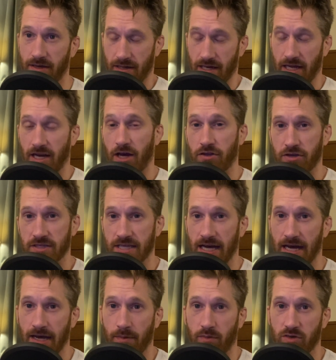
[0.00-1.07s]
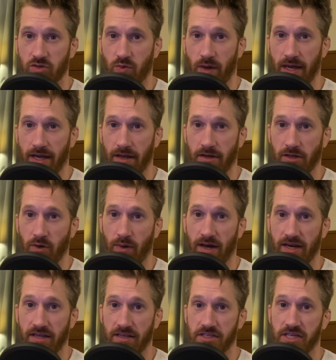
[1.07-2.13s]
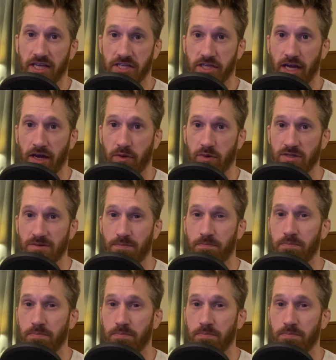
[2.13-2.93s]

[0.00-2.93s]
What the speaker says: Another time was when Joanna Jędrzejczyk was